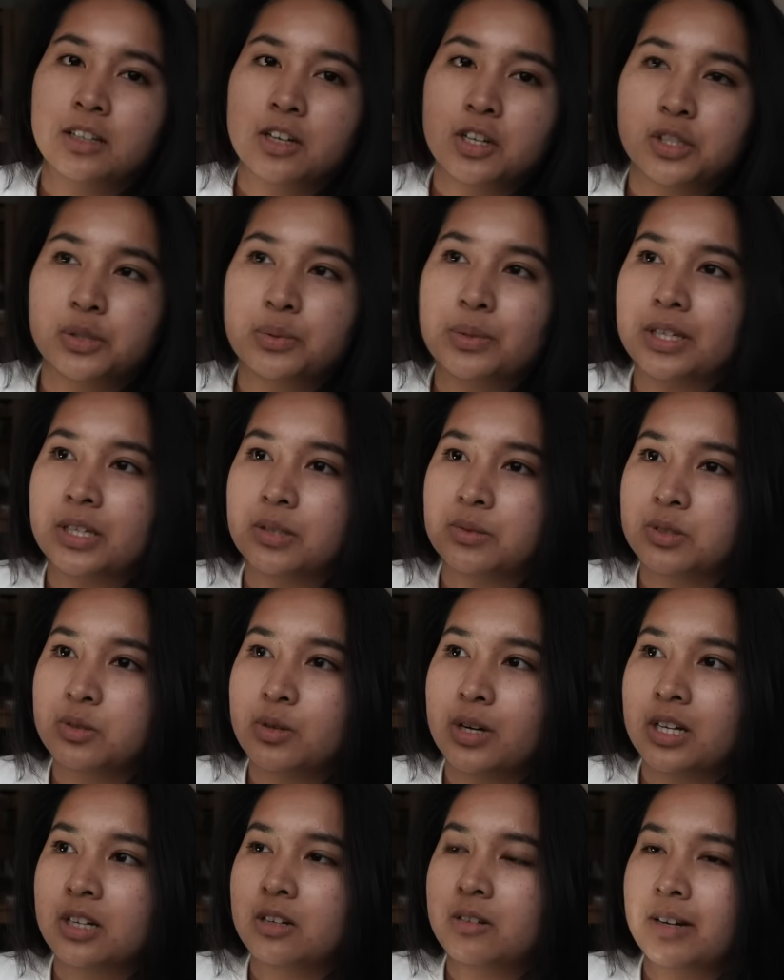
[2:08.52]
last week, it was
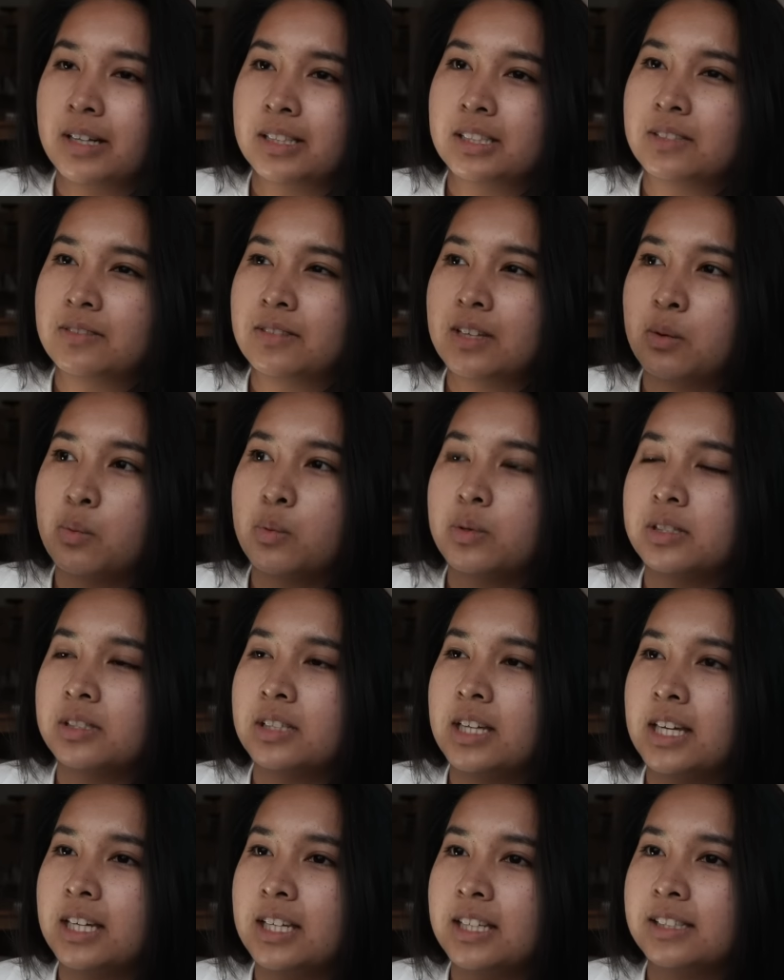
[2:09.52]
quite corrective. There
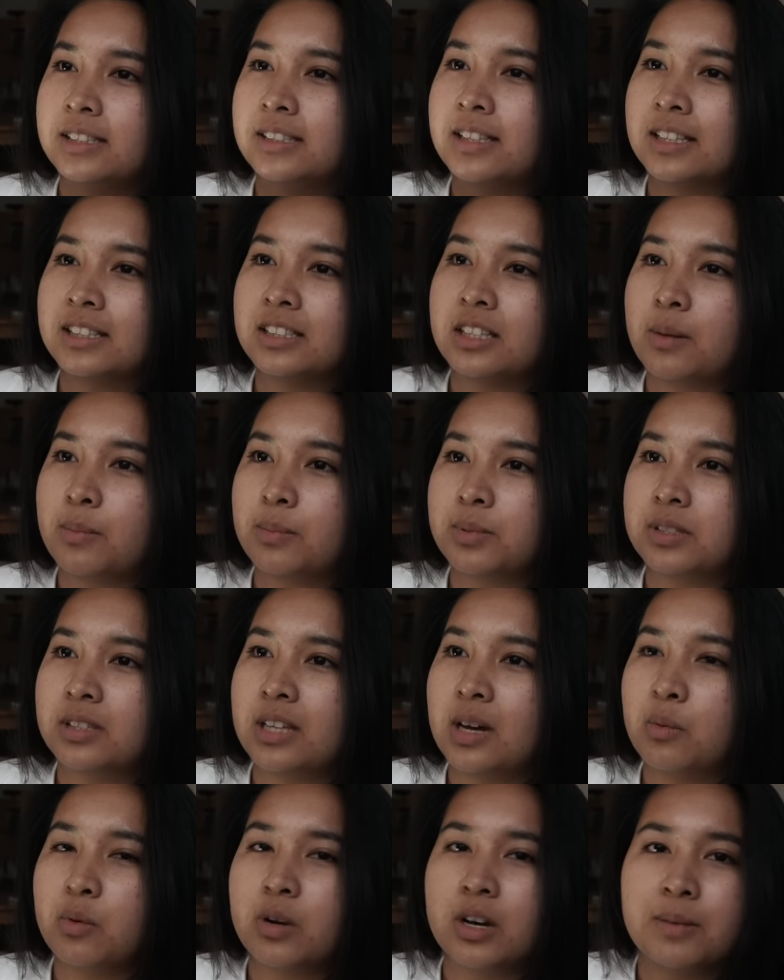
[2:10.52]
wasn't any setups
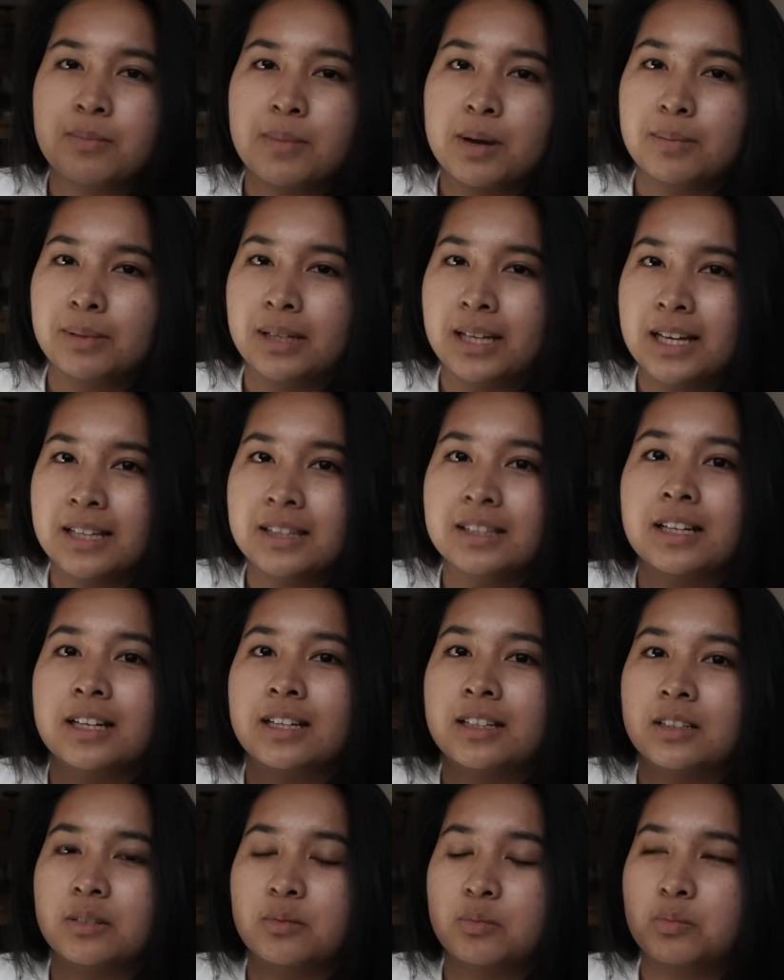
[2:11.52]
that were in my plan
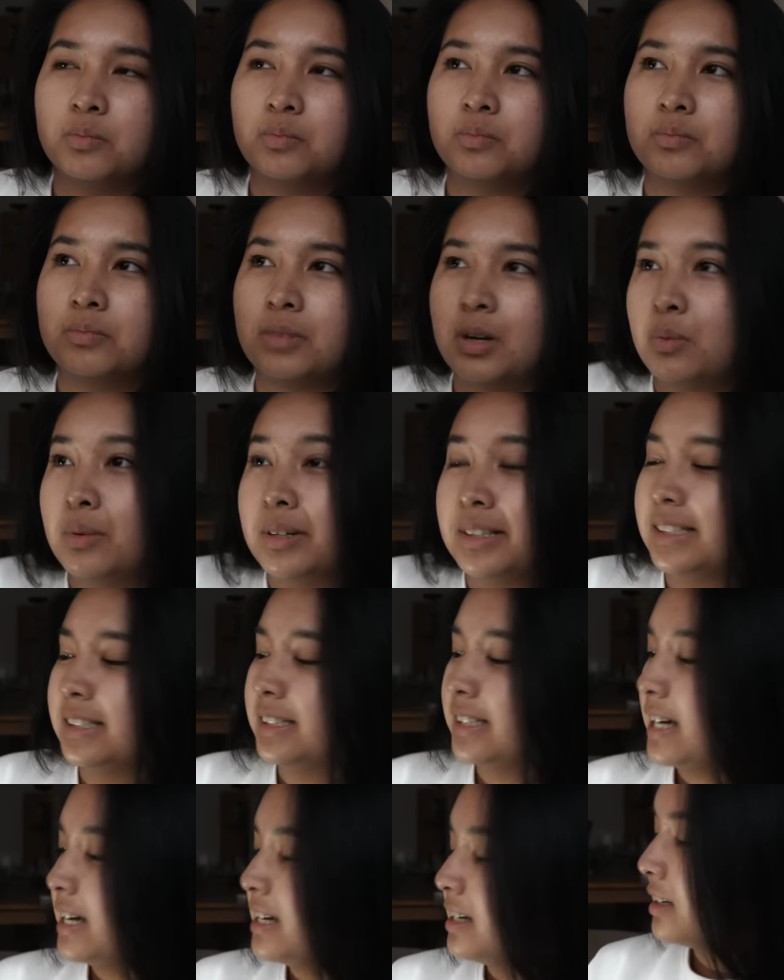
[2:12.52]
that I wanted to
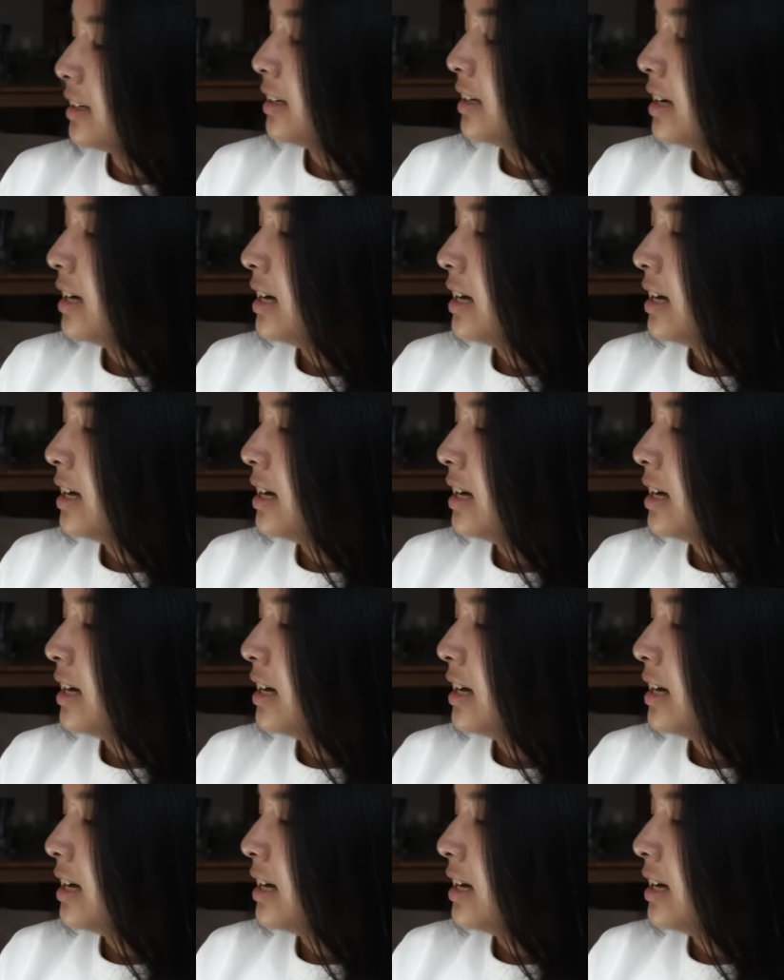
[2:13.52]
take.